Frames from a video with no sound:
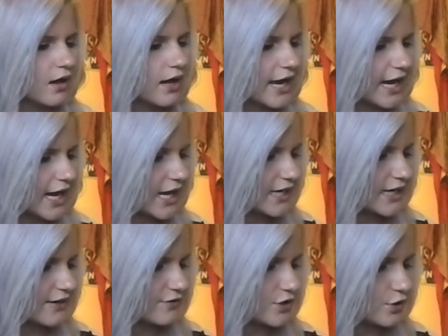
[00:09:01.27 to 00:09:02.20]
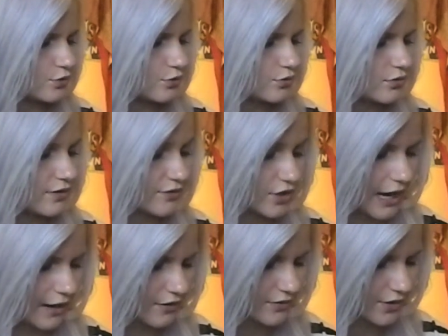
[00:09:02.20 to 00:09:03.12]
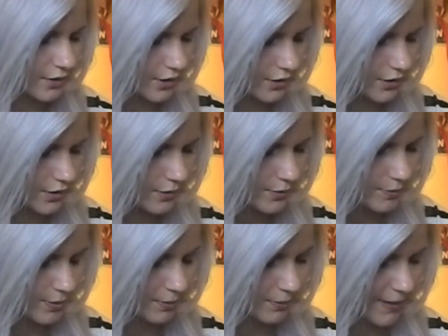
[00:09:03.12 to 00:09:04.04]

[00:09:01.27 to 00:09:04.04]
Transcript: And if they're out of the Purple